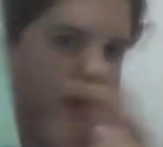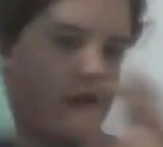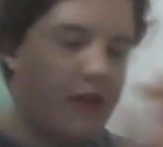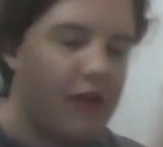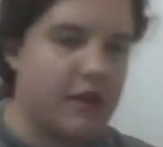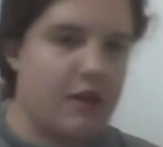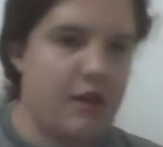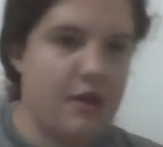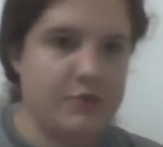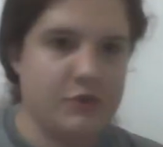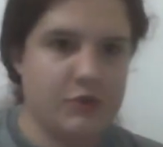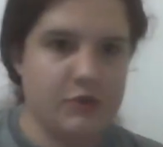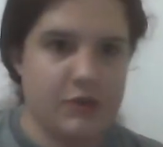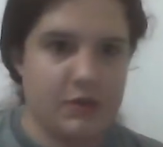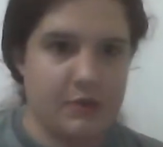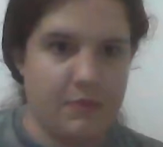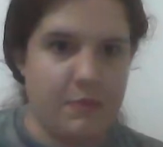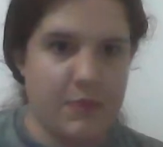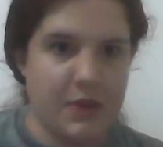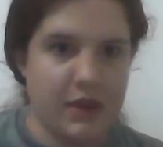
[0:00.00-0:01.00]
that comes with
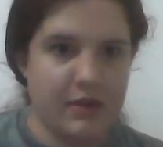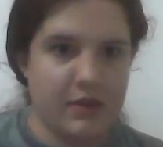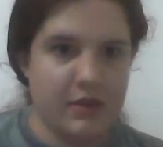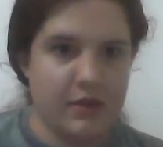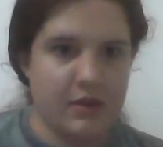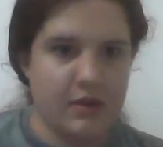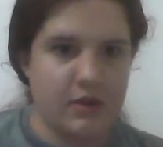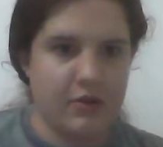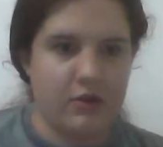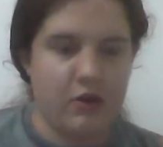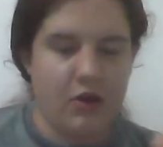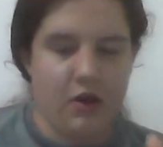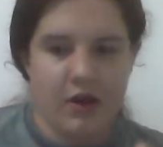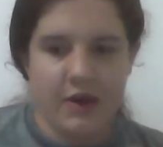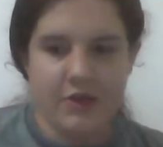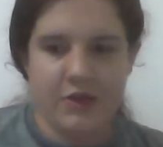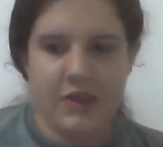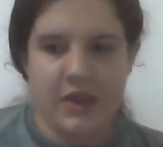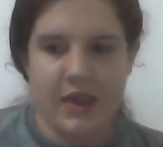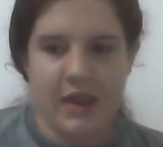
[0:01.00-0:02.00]
a big thing of
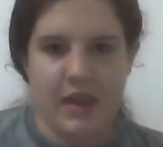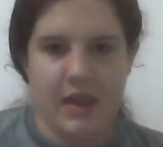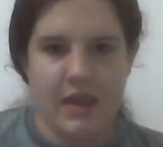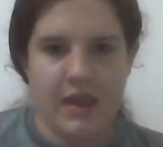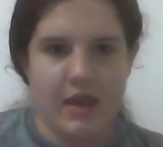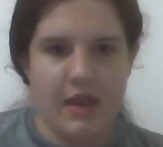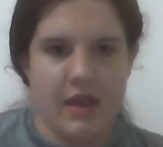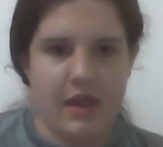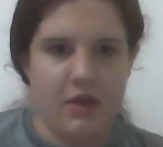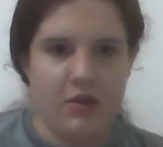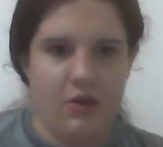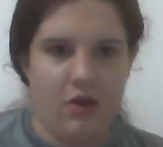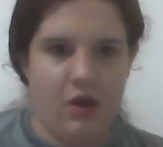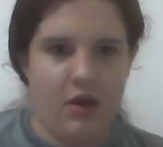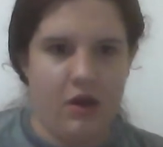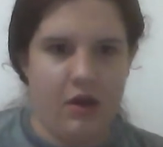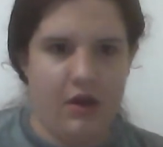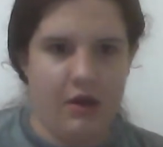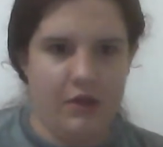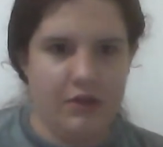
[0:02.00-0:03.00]
cloth and
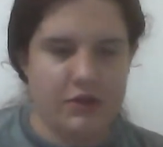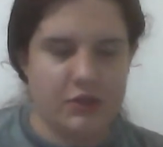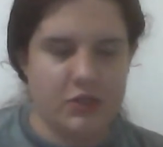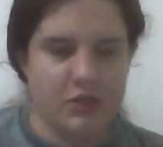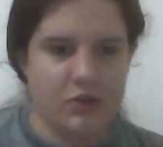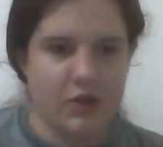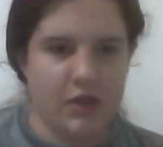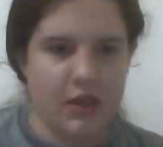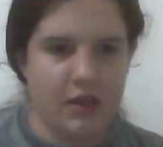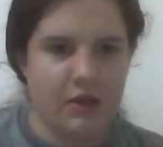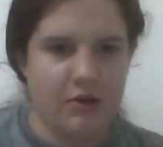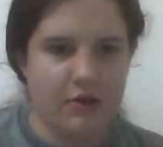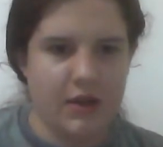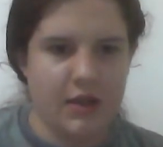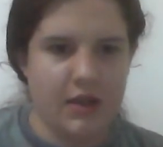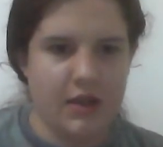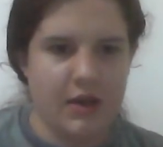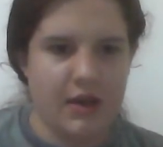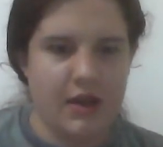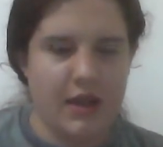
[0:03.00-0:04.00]
all the string you
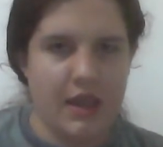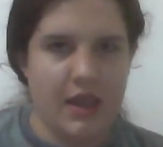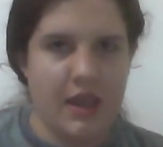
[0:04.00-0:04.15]
need